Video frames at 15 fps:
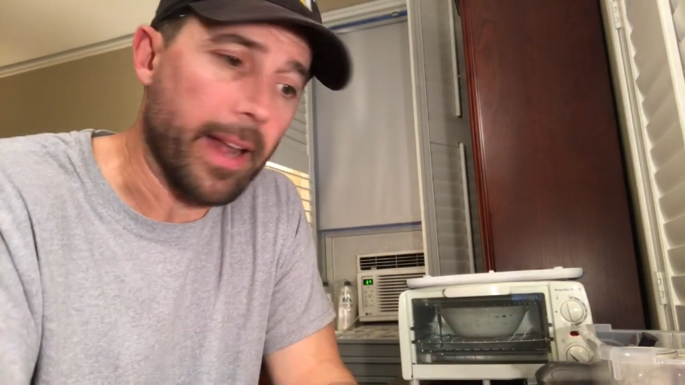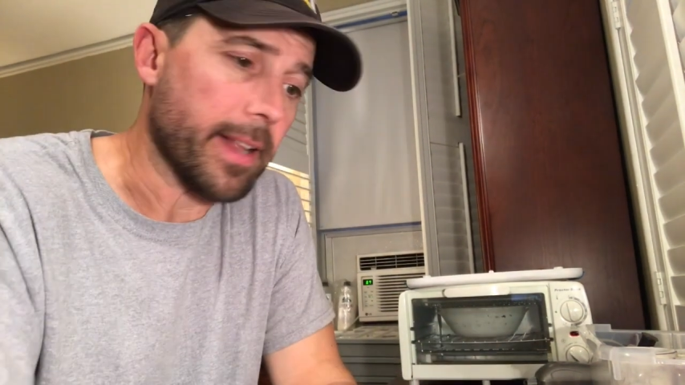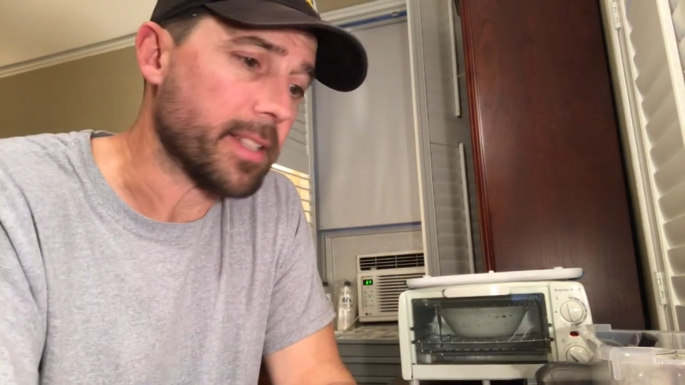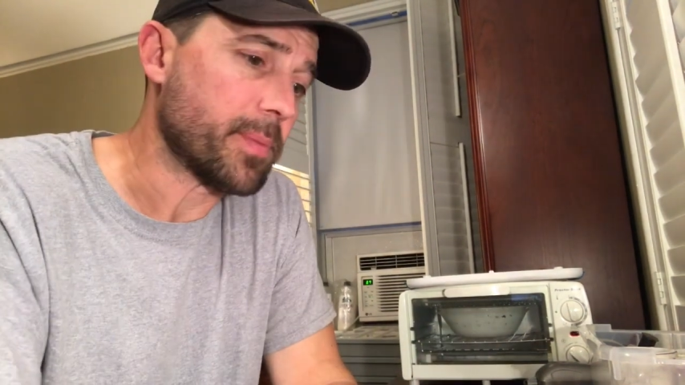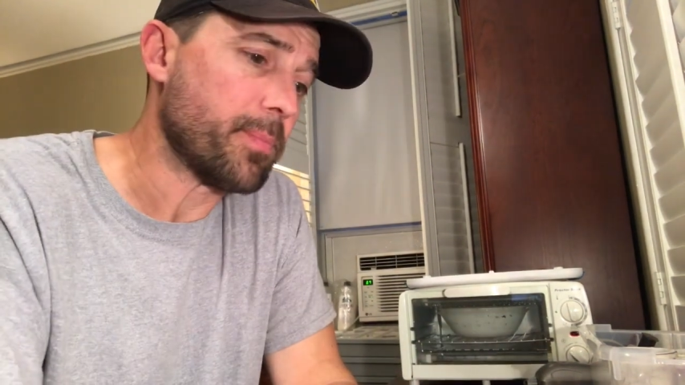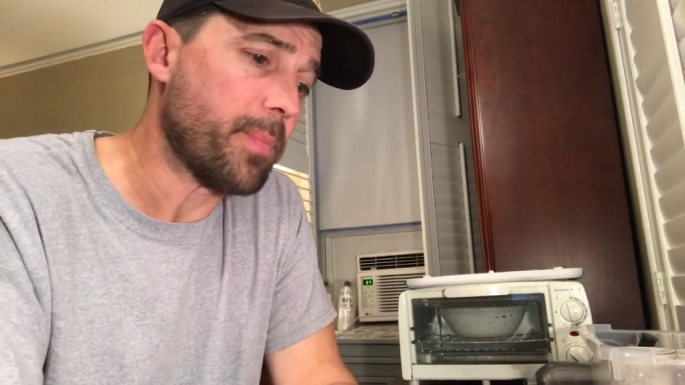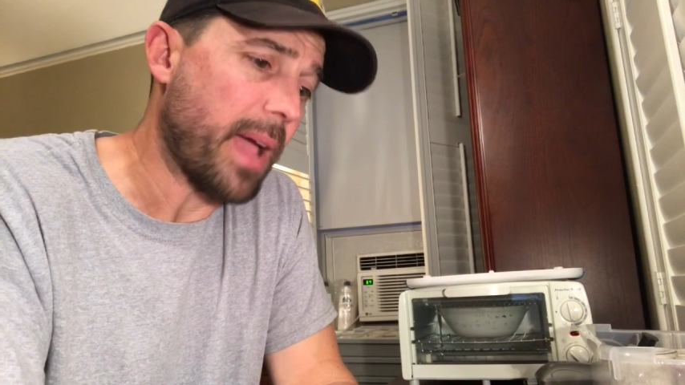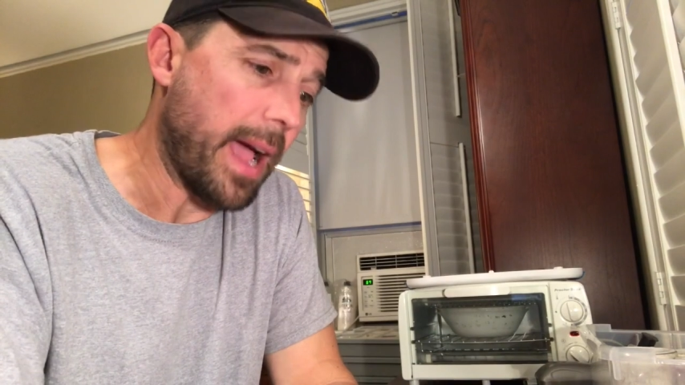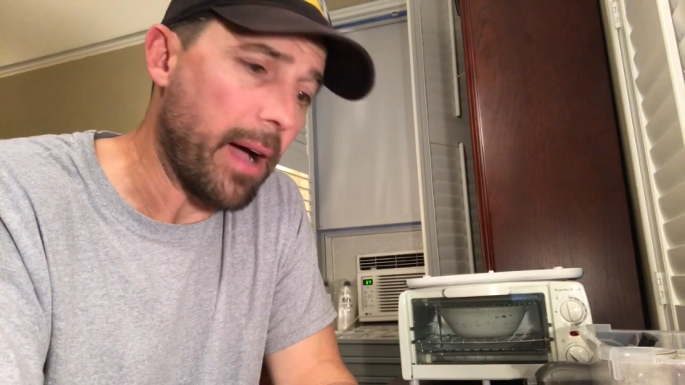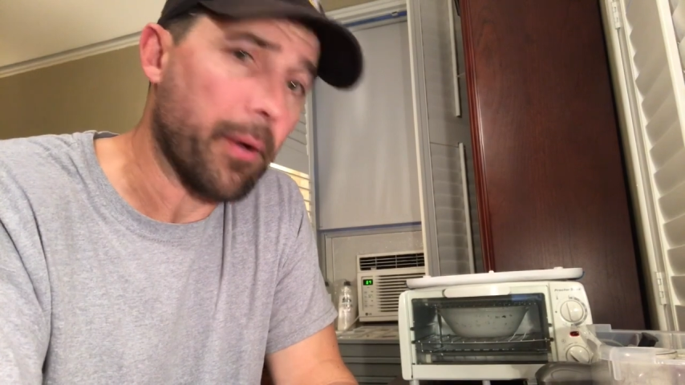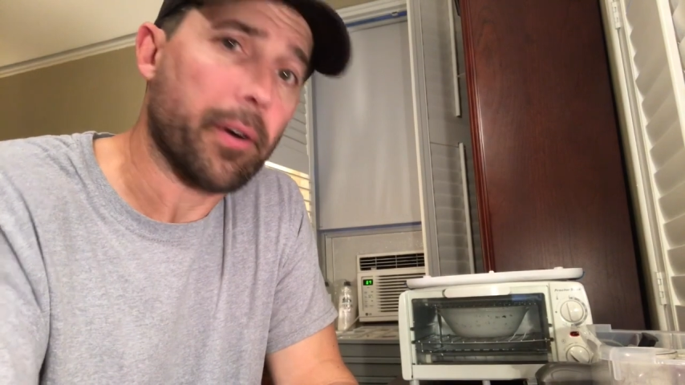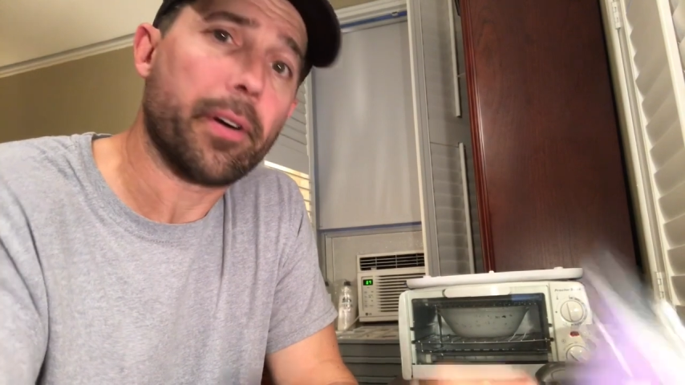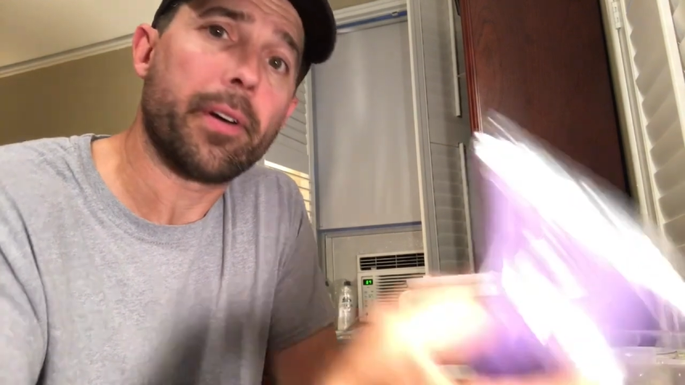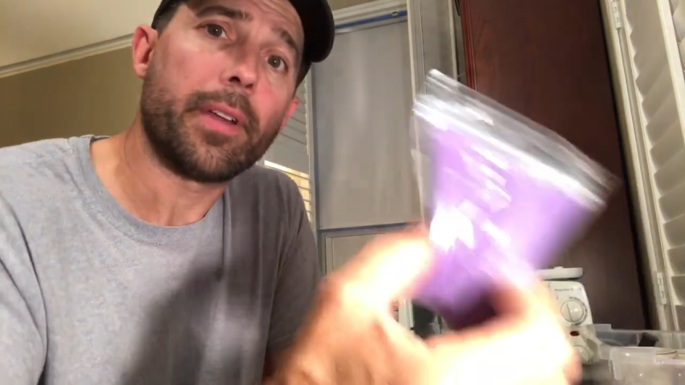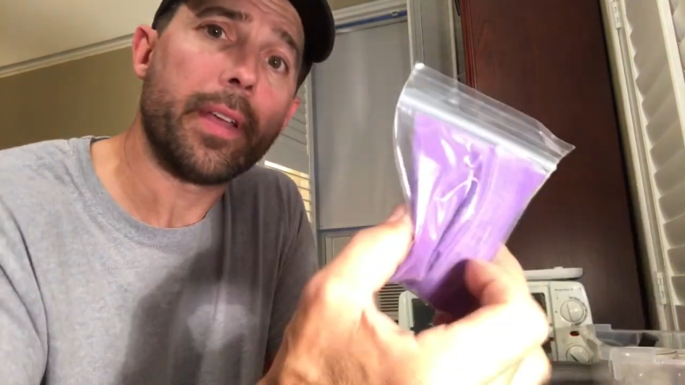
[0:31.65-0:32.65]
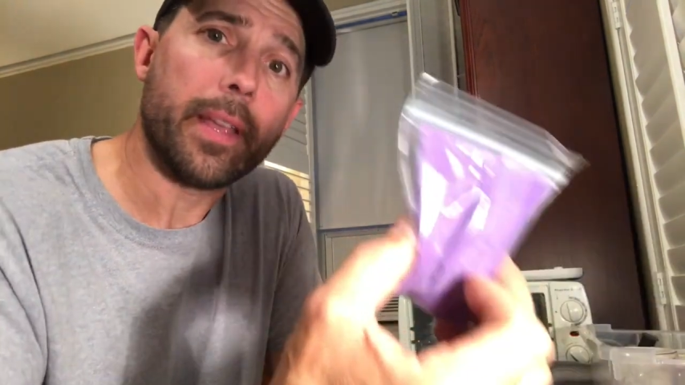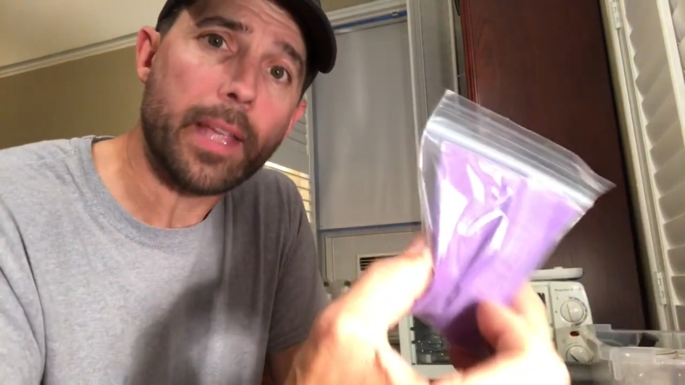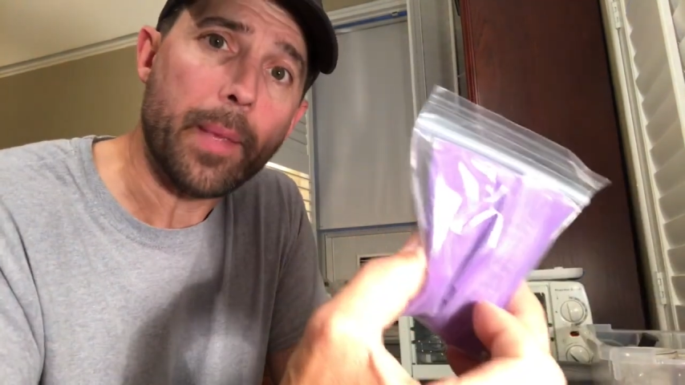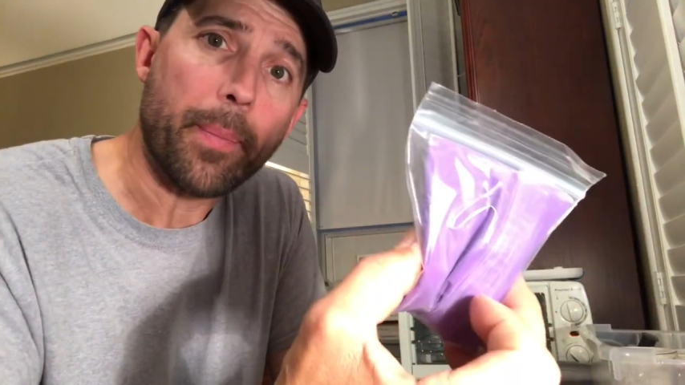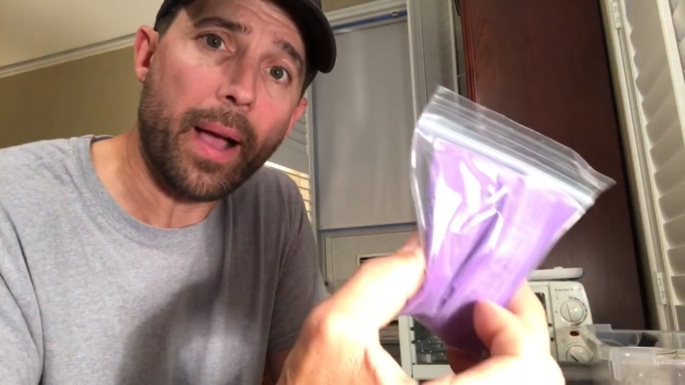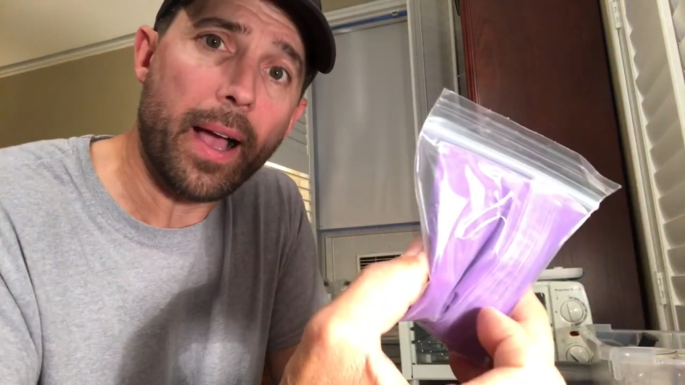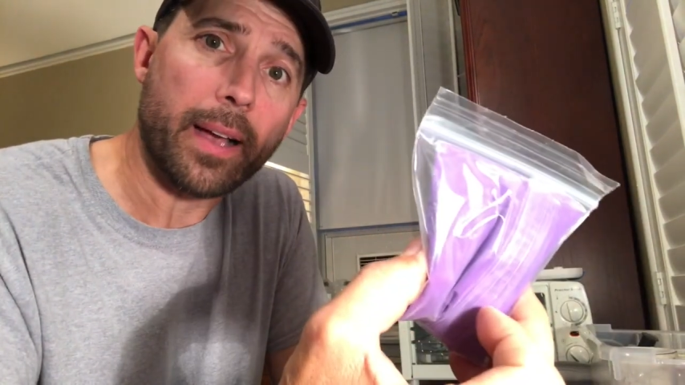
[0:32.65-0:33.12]
It's powdered
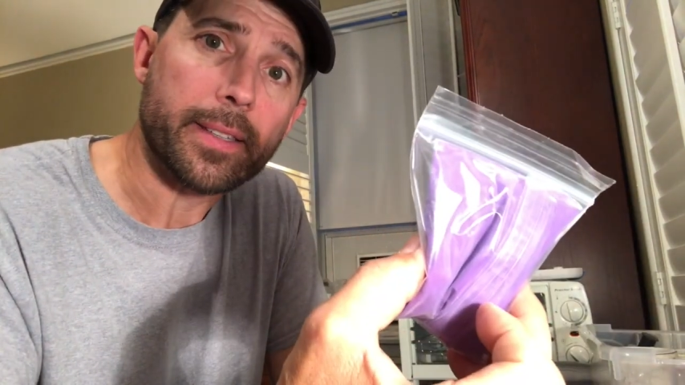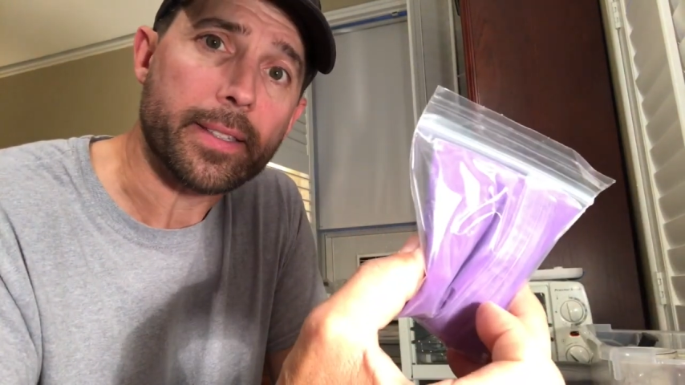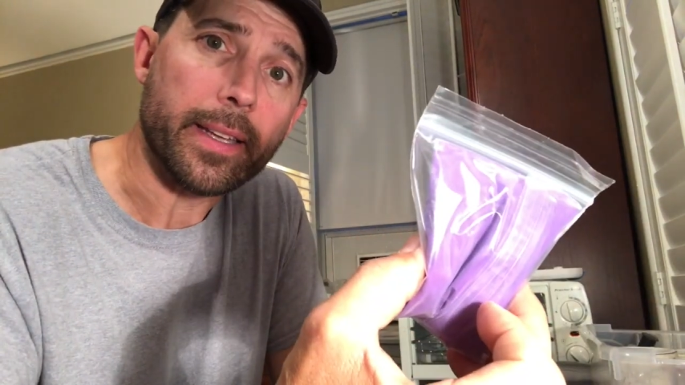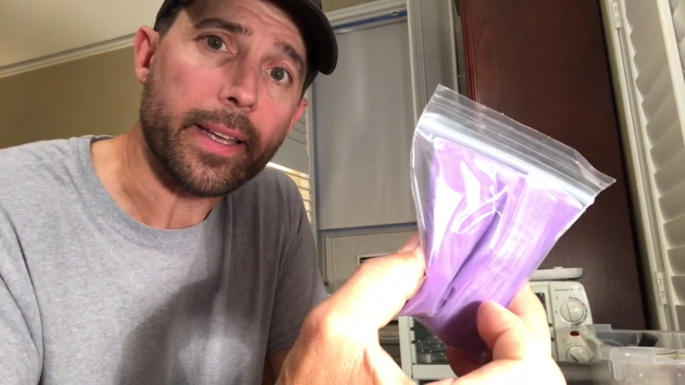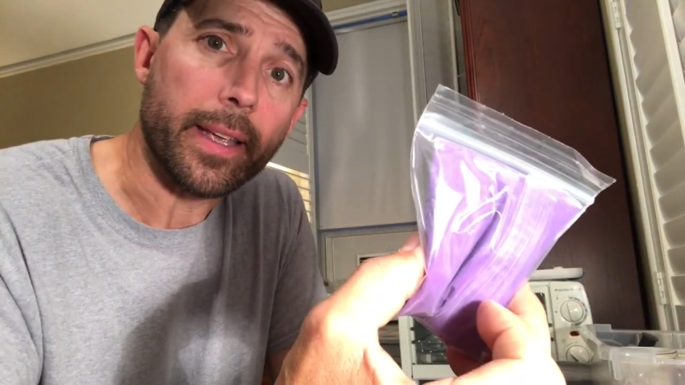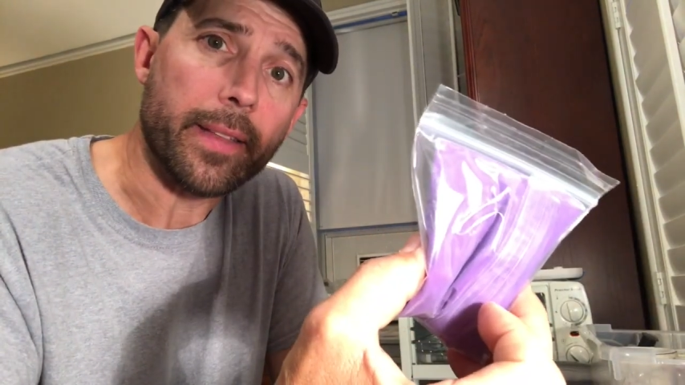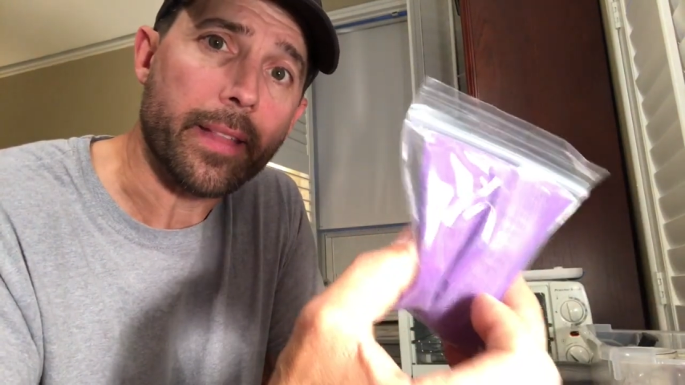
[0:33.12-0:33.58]
epoxy